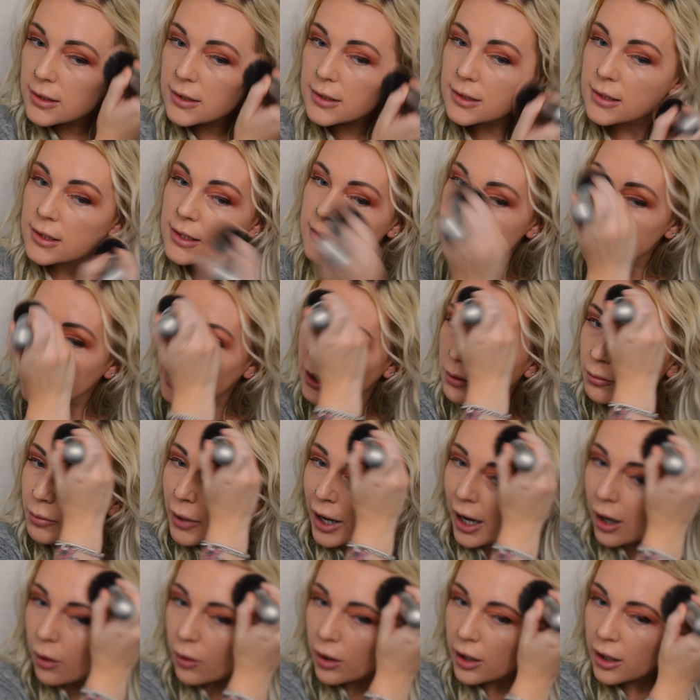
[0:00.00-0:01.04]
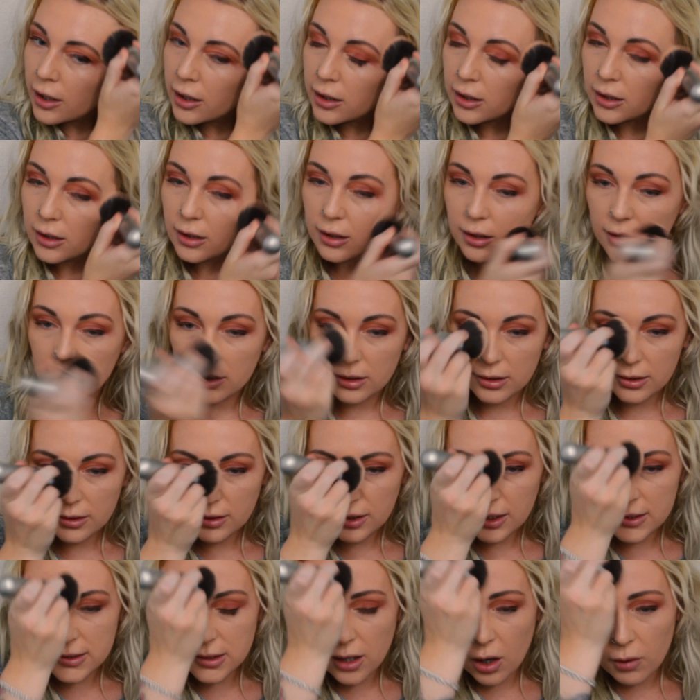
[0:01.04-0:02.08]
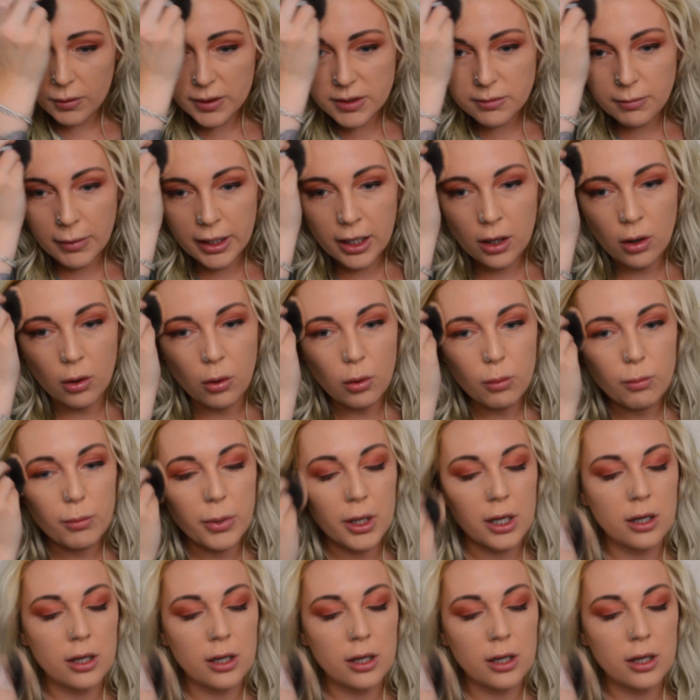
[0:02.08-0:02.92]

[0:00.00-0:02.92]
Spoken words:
staying power. That's always my hope.